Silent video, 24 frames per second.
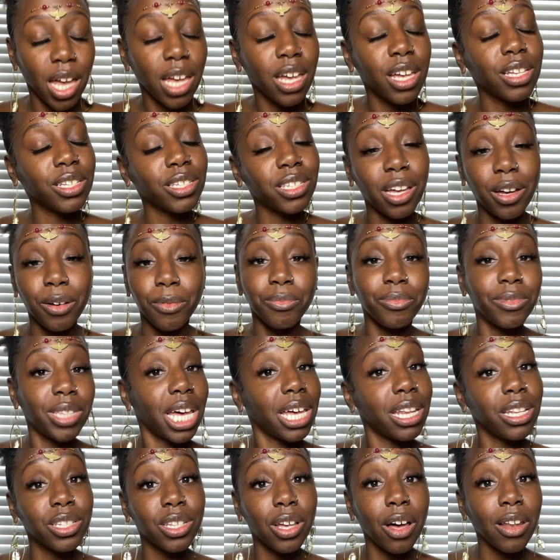So that
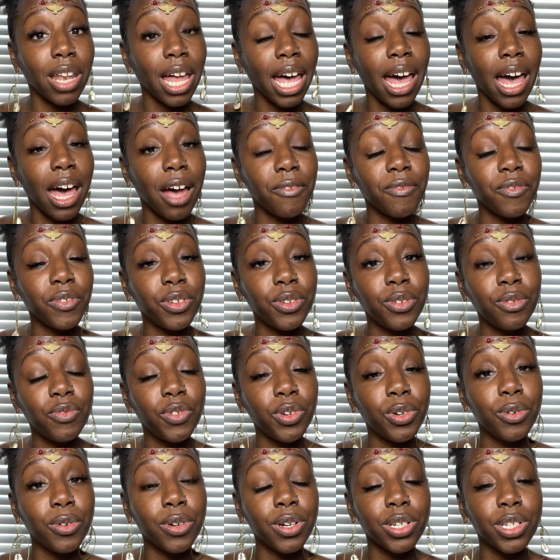is all I have for you,
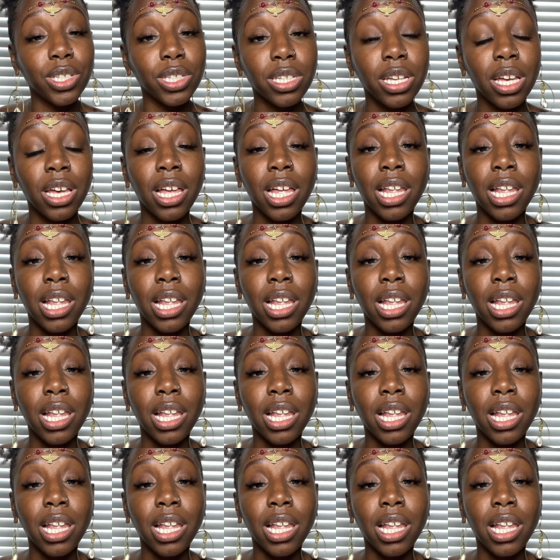viewers.